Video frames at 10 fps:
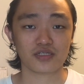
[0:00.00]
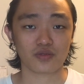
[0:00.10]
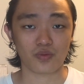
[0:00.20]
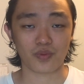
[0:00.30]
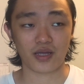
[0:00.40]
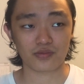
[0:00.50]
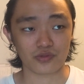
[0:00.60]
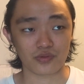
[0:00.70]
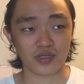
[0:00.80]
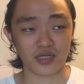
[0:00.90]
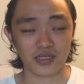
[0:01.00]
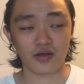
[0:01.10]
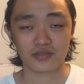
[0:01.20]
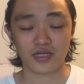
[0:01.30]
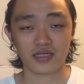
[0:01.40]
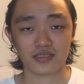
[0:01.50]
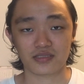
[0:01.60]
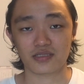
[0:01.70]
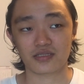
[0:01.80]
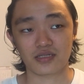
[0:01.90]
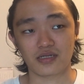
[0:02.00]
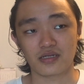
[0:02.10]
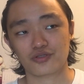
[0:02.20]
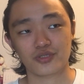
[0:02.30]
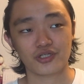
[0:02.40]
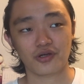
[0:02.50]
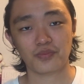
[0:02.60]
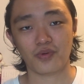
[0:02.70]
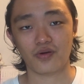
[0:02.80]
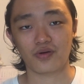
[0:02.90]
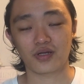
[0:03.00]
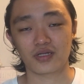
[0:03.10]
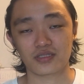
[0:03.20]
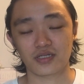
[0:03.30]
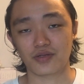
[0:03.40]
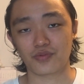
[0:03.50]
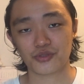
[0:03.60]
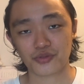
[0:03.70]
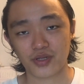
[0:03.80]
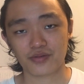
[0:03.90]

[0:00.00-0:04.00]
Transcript: so we have to eat outside, just as a street shop or at the restaurant.